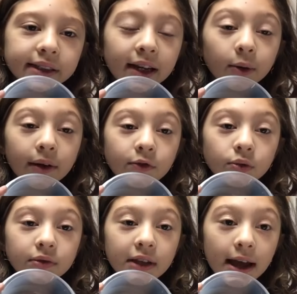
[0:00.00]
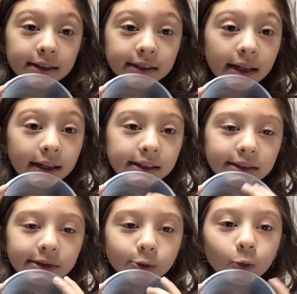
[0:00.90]
I'll give you 10
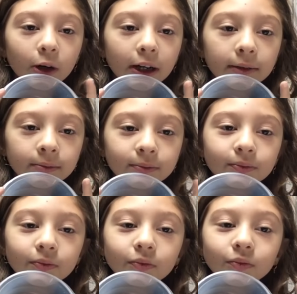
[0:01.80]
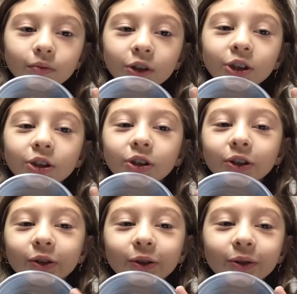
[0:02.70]
seconds. 1,
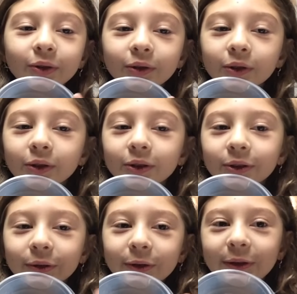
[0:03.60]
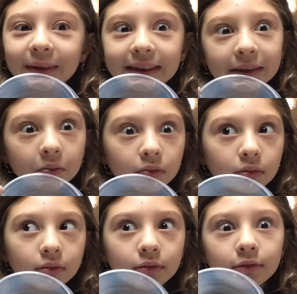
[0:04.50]
2, 3,
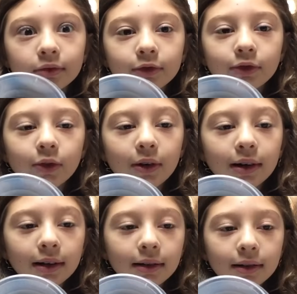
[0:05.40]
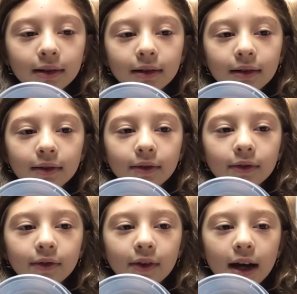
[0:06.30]
4,
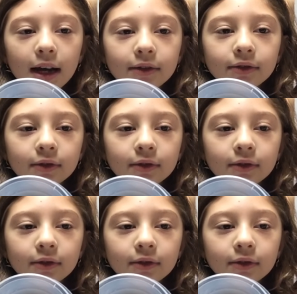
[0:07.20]
5,